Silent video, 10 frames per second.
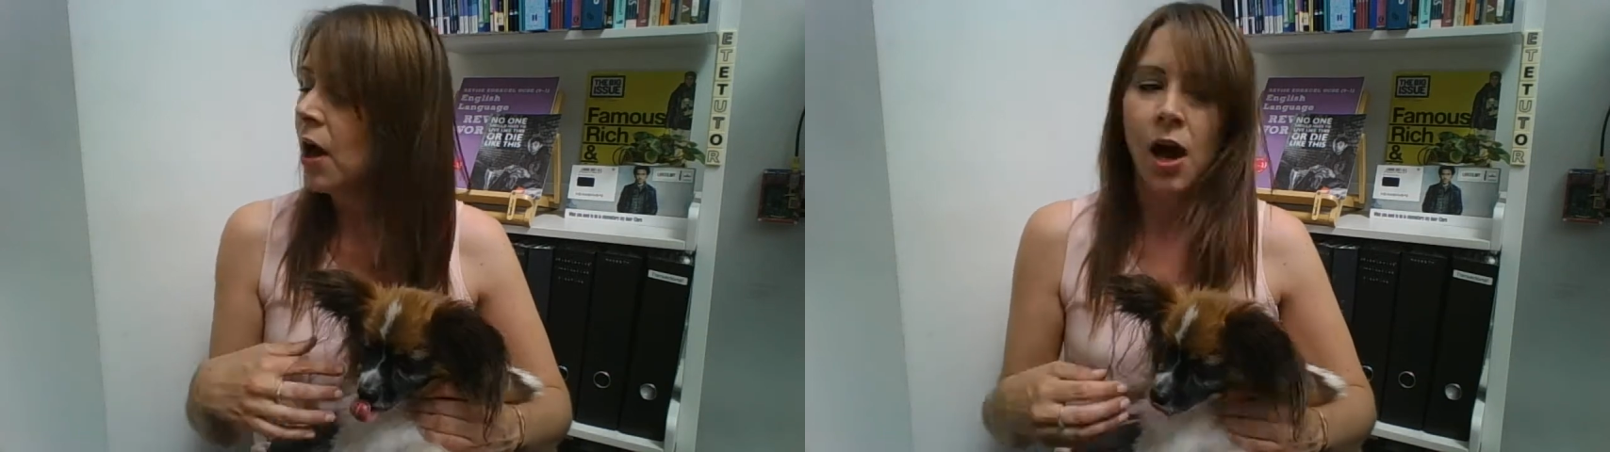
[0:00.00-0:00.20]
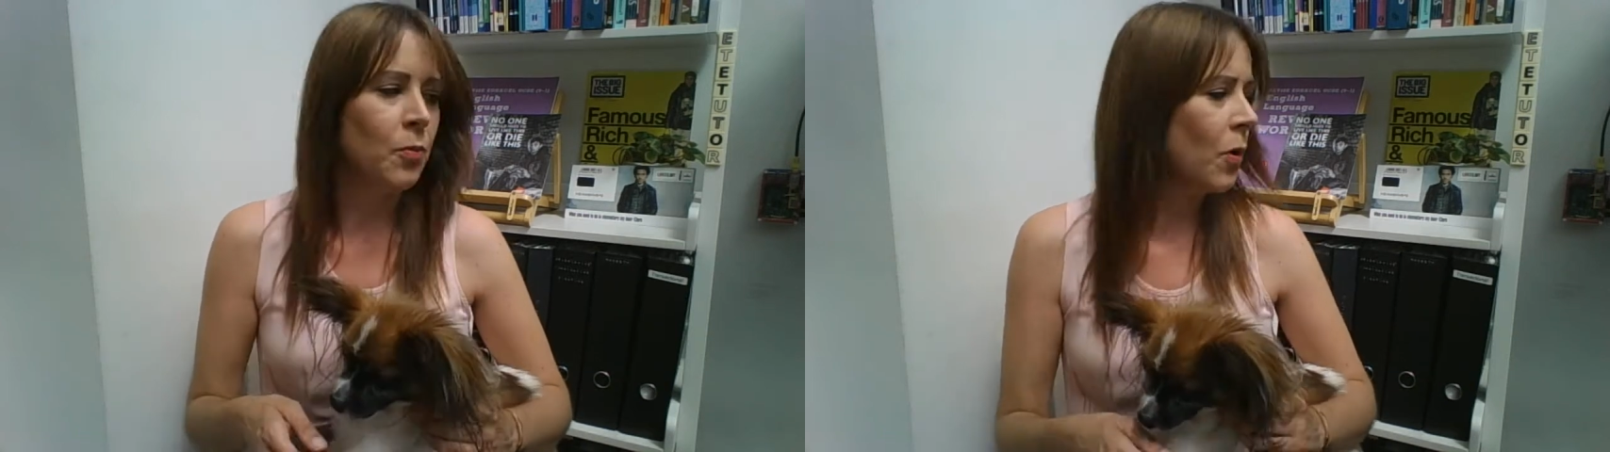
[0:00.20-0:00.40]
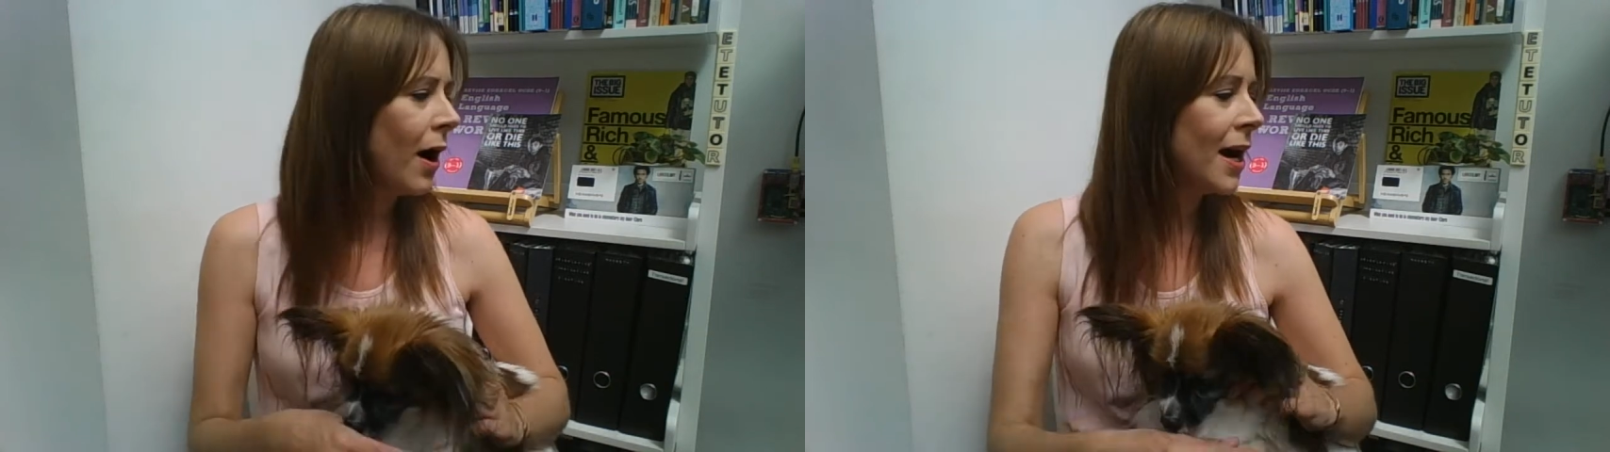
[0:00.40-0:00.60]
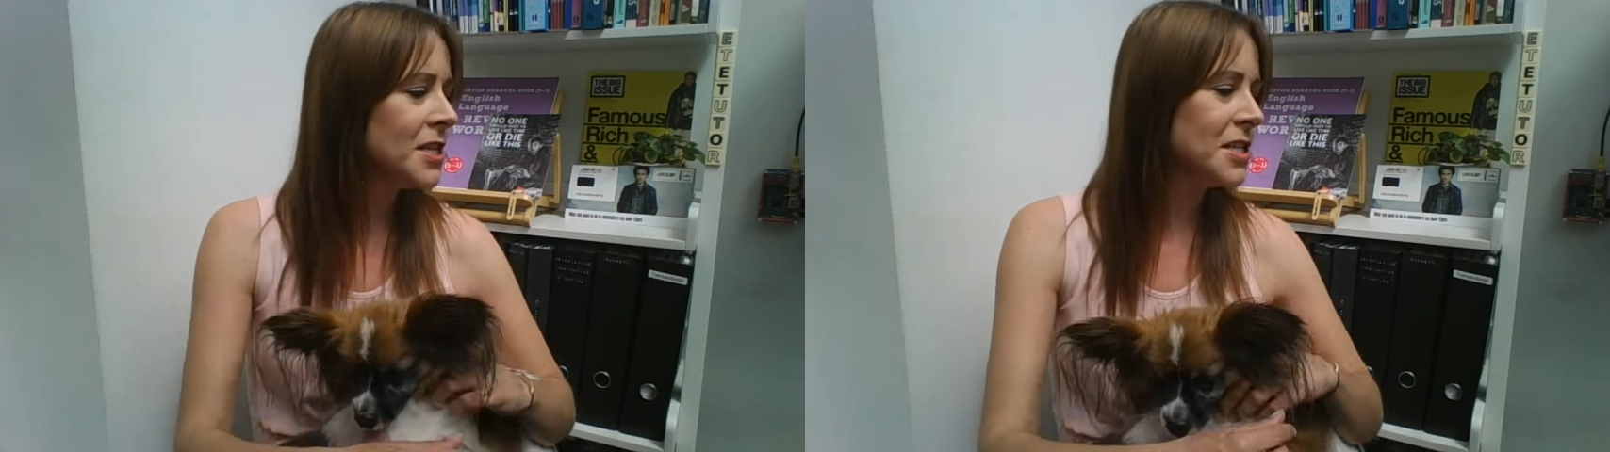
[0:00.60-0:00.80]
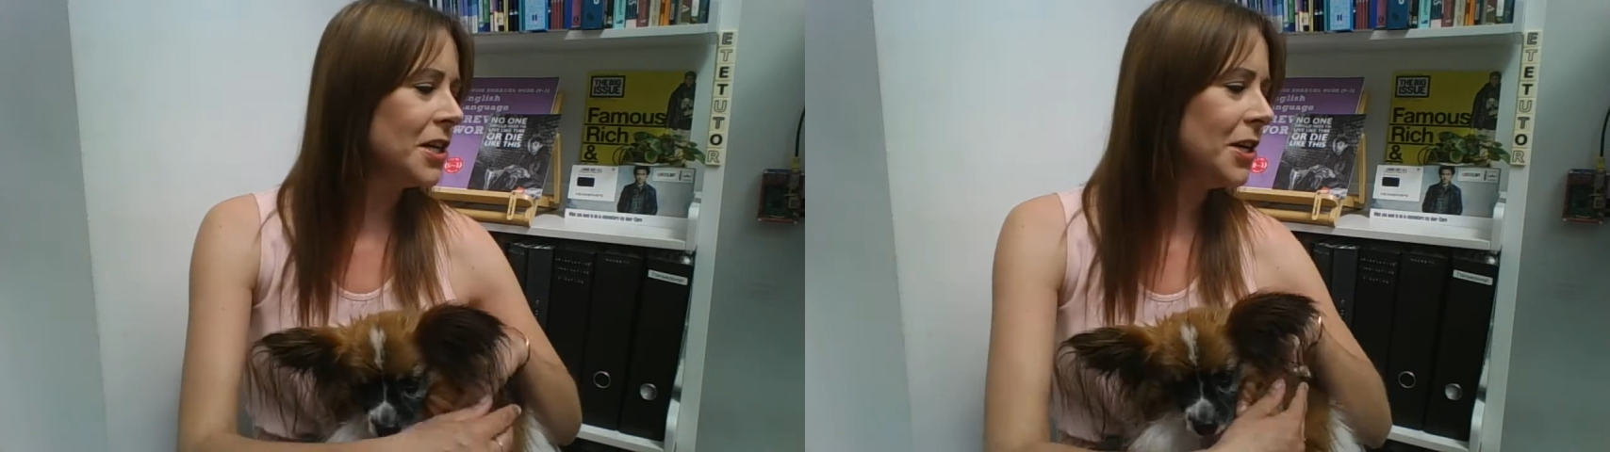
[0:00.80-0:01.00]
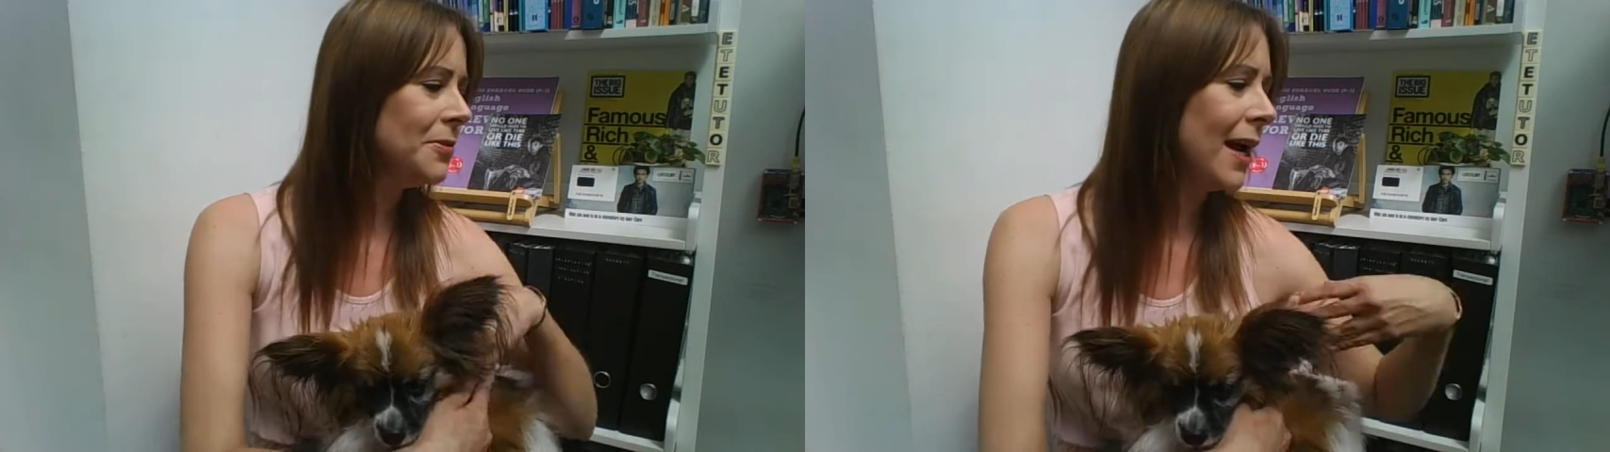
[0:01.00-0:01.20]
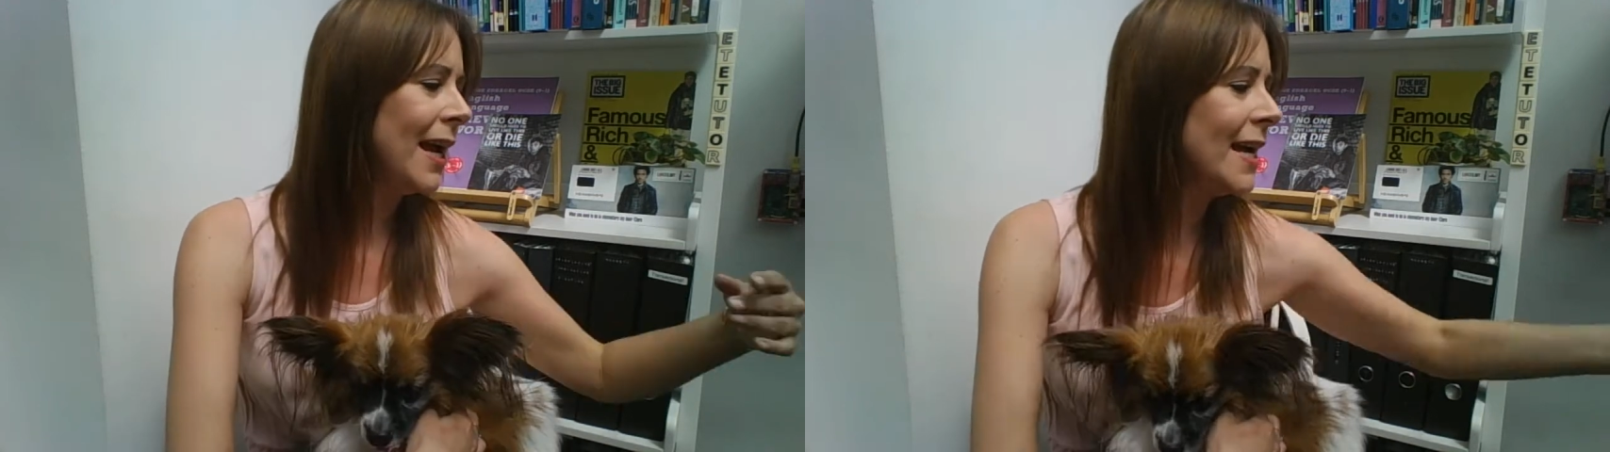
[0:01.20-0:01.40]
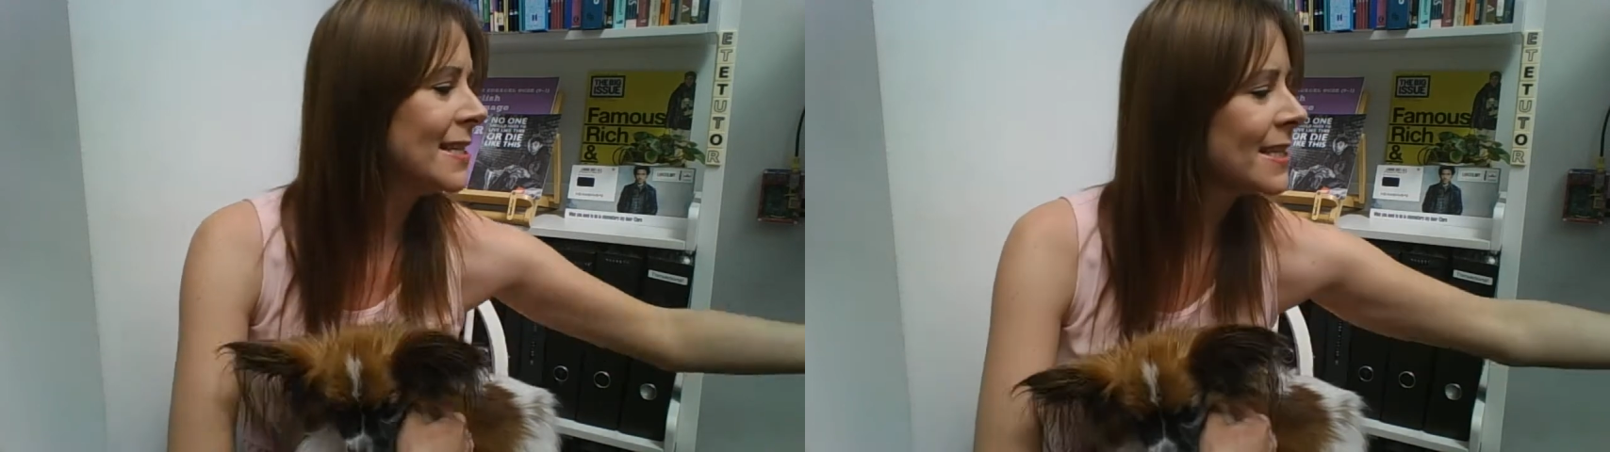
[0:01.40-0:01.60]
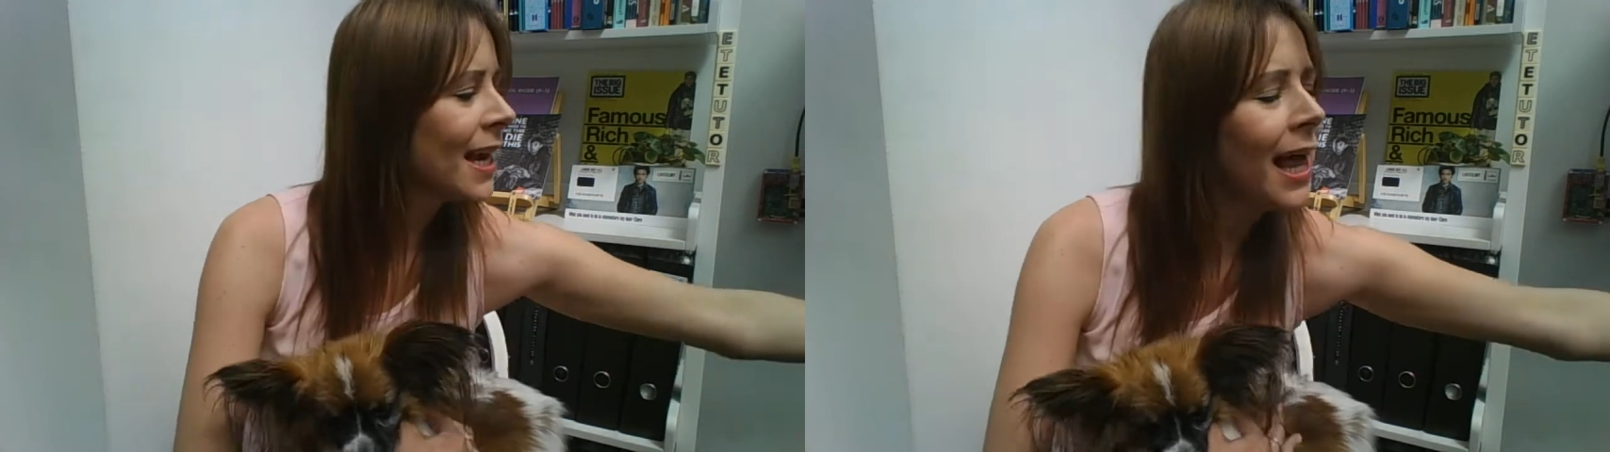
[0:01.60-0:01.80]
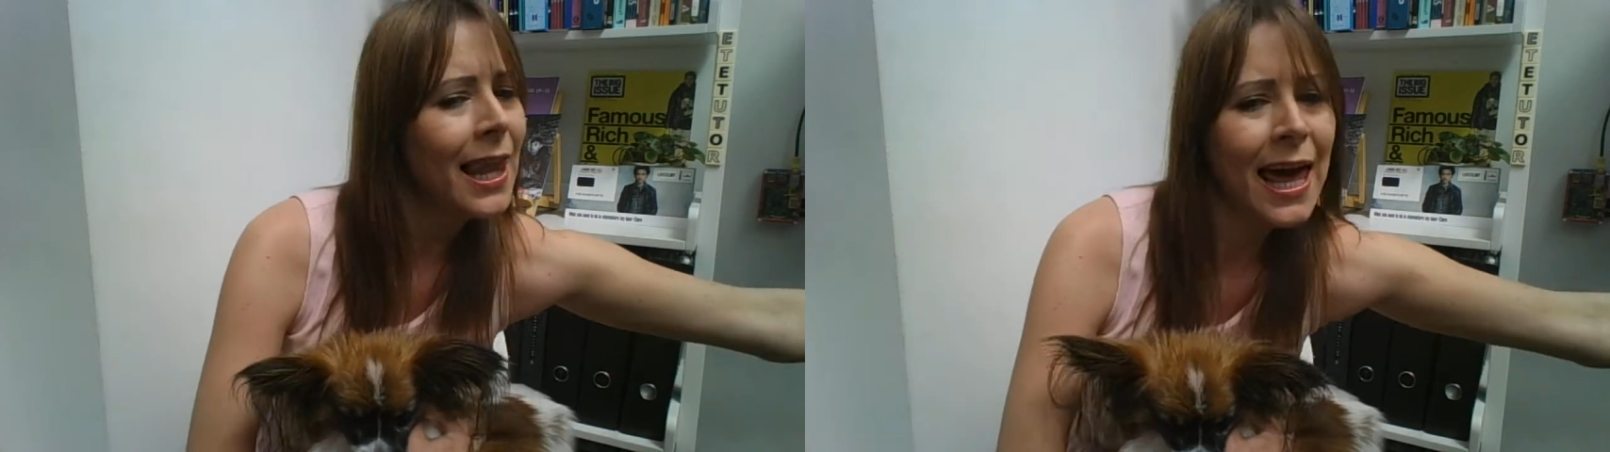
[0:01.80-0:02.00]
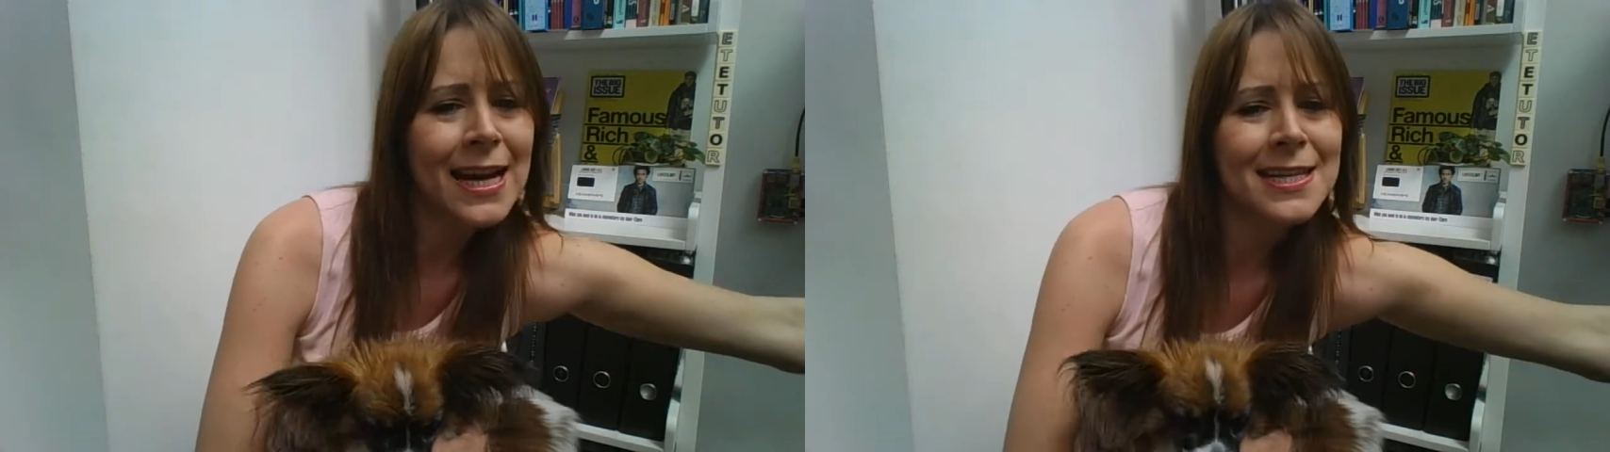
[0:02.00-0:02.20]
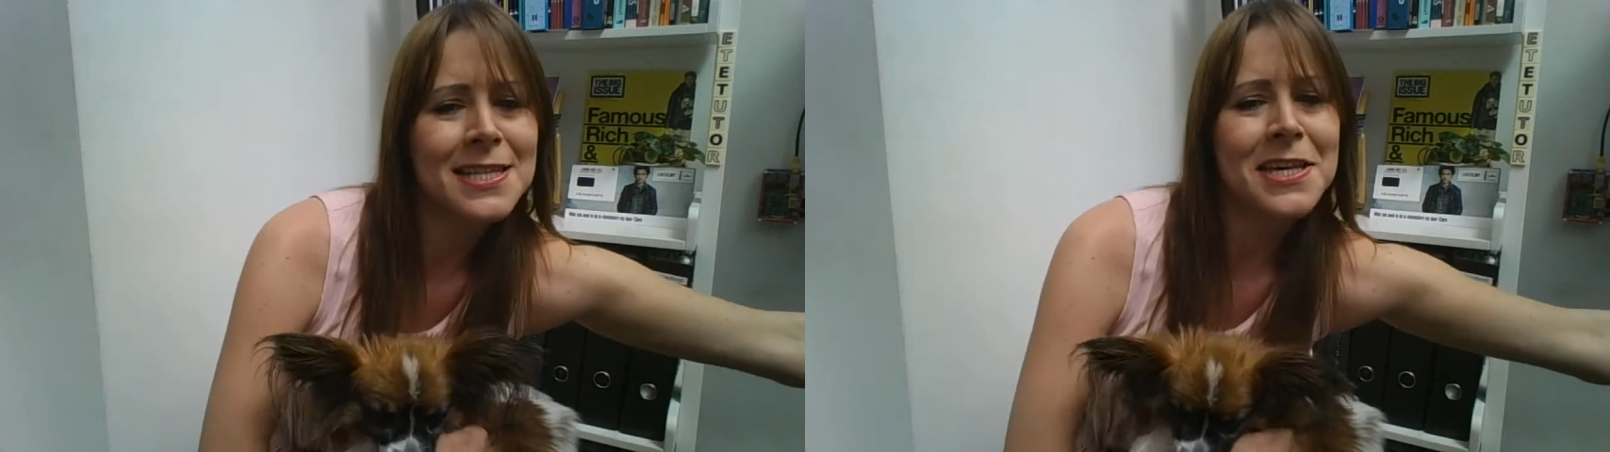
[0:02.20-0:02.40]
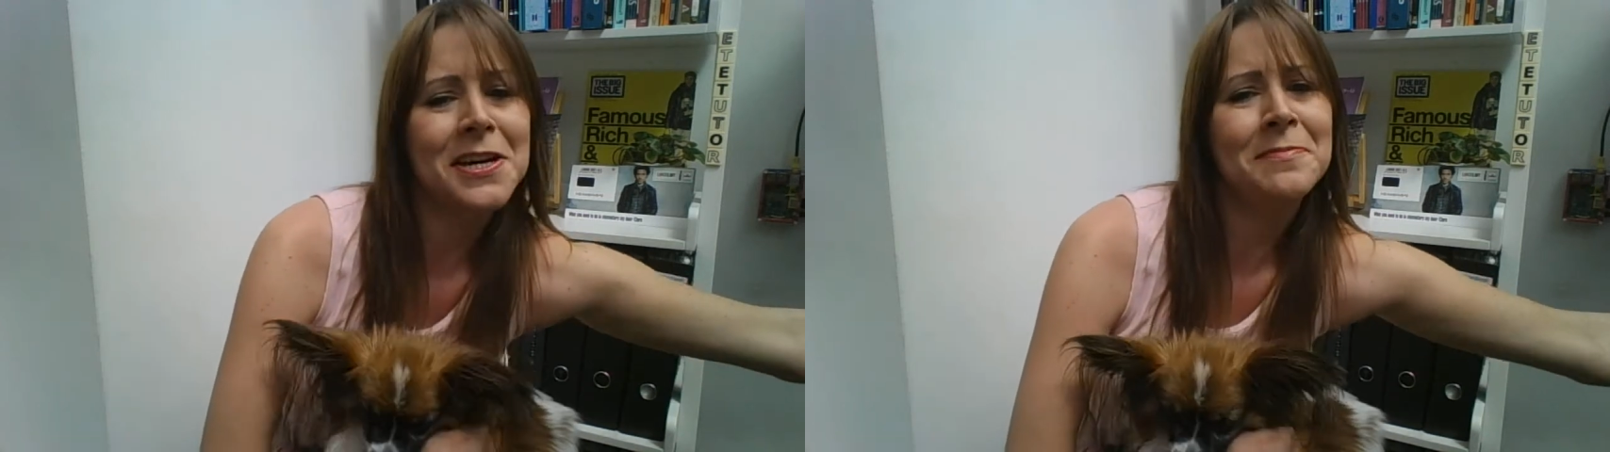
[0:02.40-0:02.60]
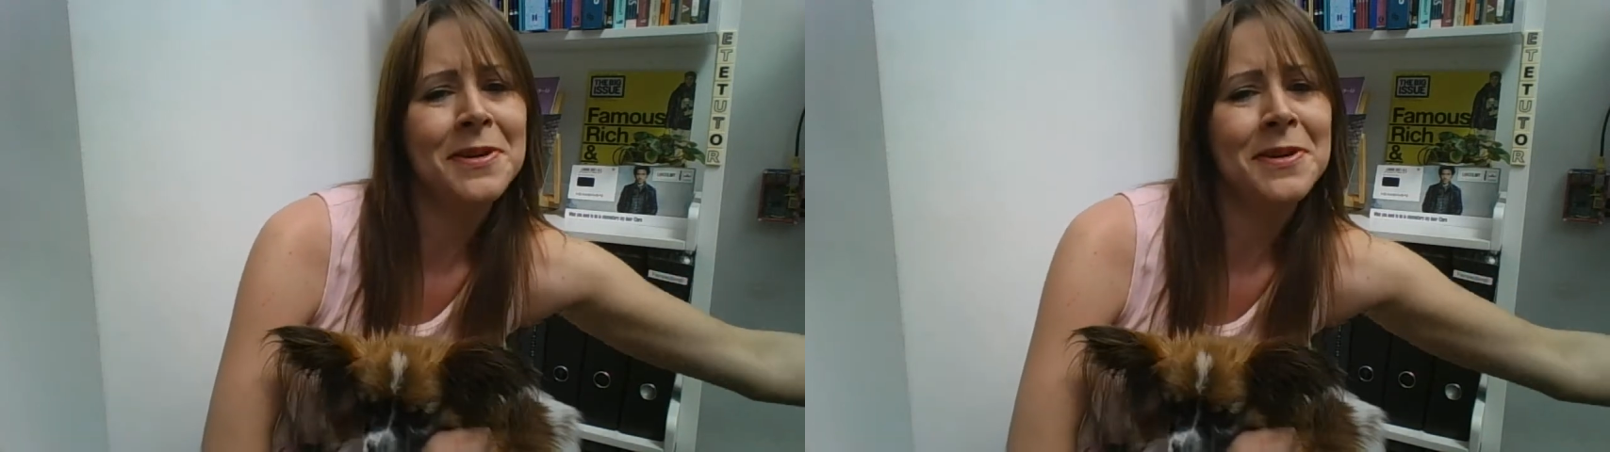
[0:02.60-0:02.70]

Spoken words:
And what I do is collect them